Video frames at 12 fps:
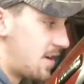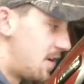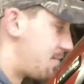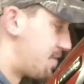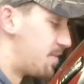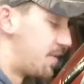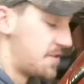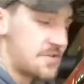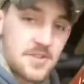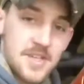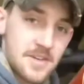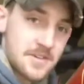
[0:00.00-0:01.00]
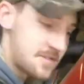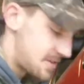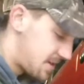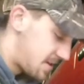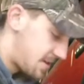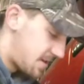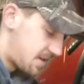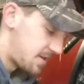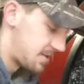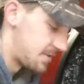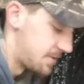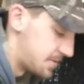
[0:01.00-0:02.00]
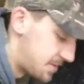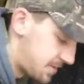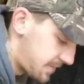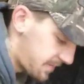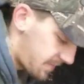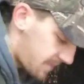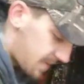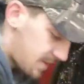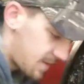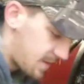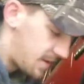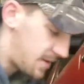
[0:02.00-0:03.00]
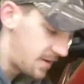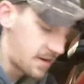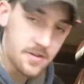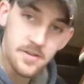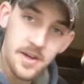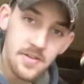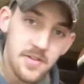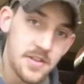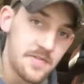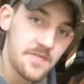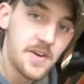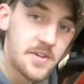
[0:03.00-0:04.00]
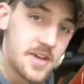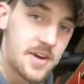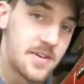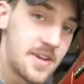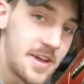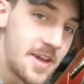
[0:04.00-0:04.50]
upper ball joint out and the whole knuckle and everything fell down.